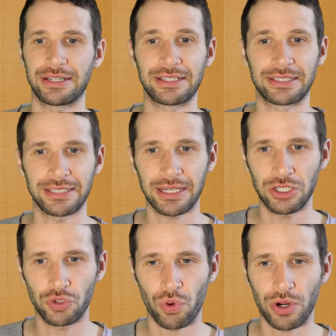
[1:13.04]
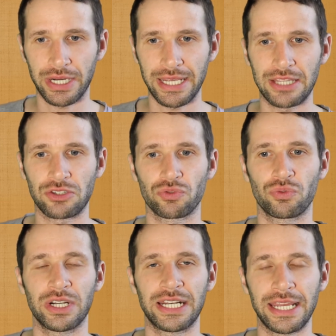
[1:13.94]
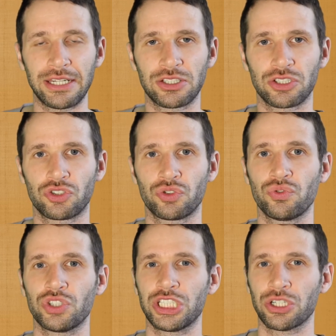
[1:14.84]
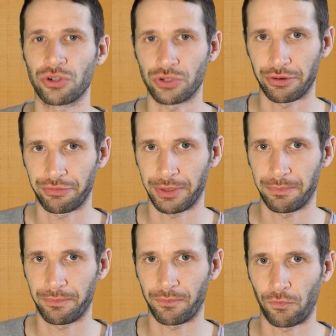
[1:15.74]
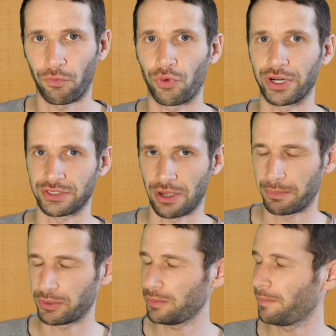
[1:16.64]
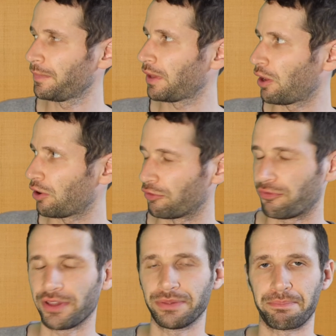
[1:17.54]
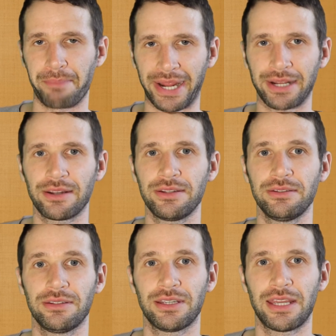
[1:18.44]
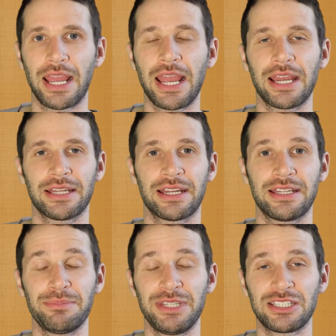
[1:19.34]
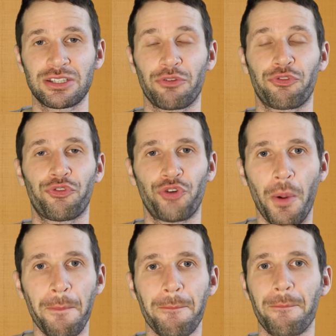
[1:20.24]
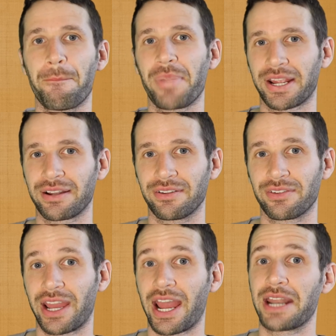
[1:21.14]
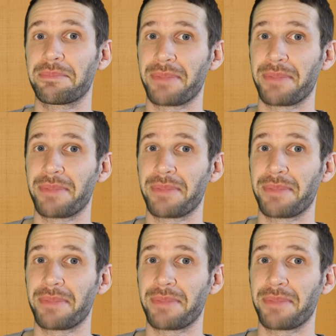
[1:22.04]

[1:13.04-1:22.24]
The second one is related to geography. For example, Van Mechelen. That it means from Mechelen, and